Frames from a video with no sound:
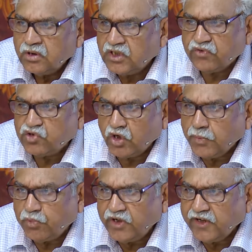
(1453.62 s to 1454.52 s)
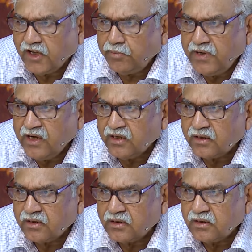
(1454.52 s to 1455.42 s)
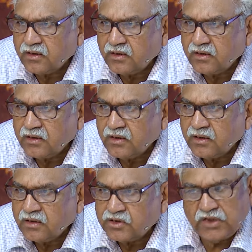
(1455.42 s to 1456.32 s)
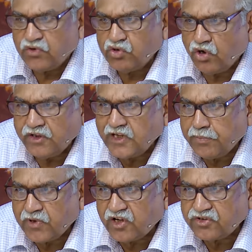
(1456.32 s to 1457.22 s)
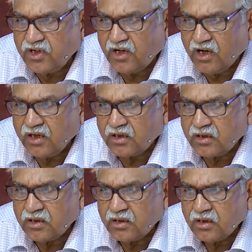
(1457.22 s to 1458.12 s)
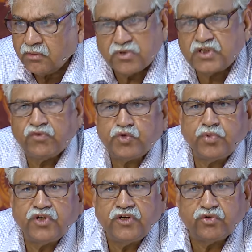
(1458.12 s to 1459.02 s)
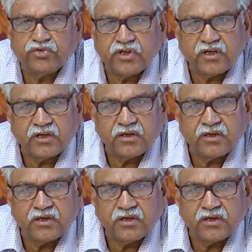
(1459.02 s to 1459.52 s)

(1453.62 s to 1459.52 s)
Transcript: She was not a political being. She was not a Jayaprakash Narayan. But she was put into jail.